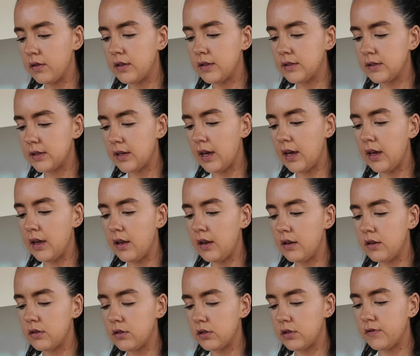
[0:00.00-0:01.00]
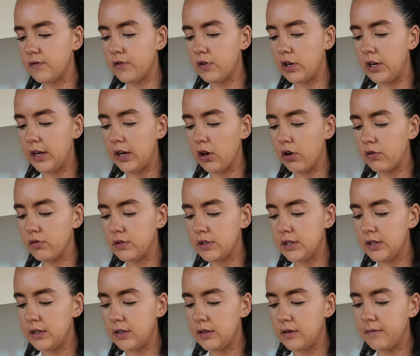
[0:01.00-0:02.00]
skin so it's fully
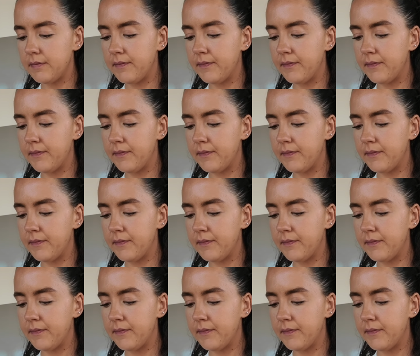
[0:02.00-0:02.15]
coated.